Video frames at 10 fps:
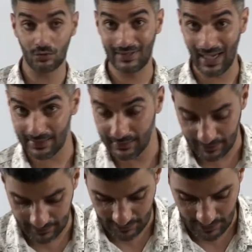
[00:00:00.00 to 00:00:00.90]

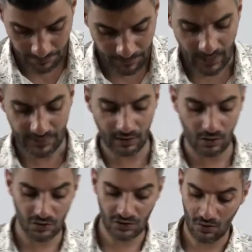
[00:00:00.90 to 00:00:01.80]
dialects, they
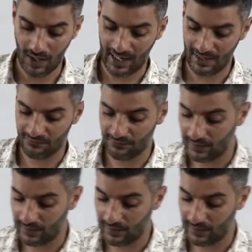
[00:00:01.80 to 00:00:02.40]
also have